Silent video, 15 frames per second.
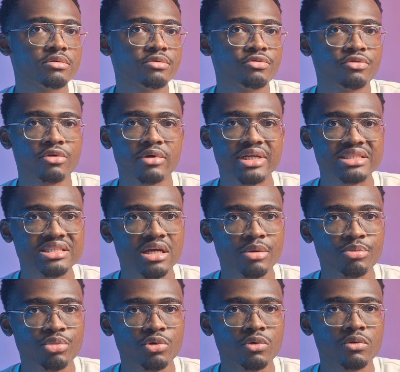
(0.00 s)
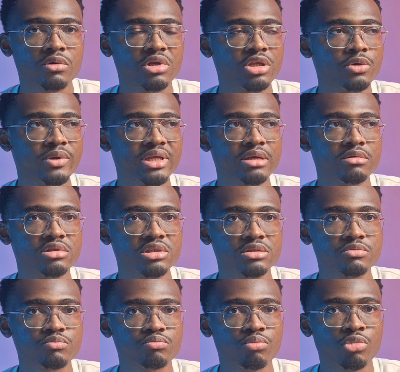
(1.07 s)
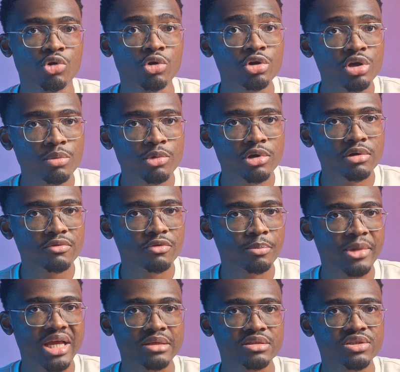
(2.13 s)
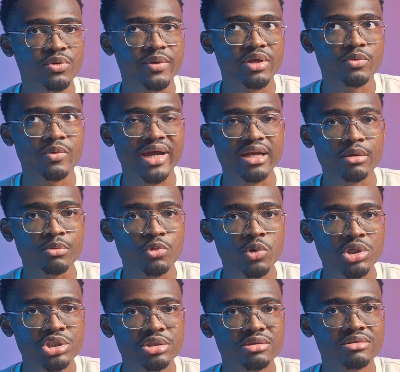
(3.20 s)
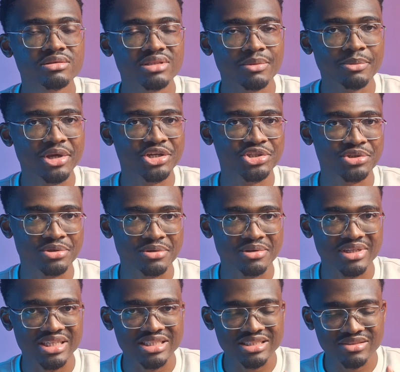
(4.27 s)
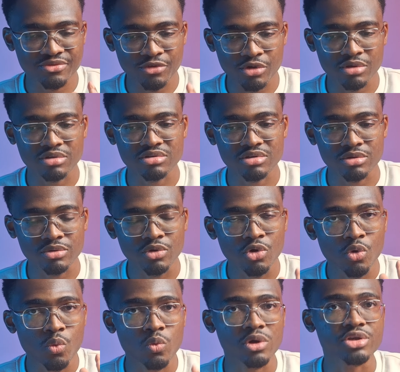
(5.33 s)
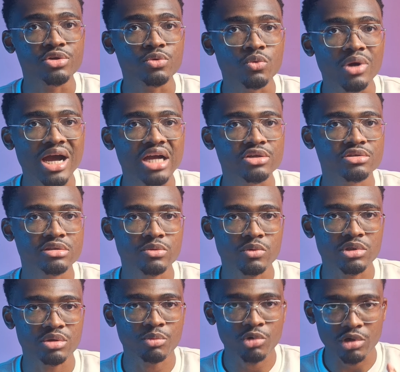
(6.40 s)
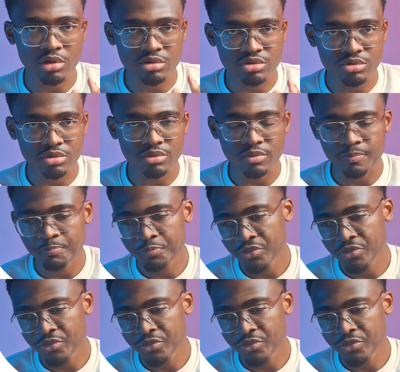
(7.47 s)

For example, you can just block your model from answering random questions and make sure it's focused on what you actually want the model to do.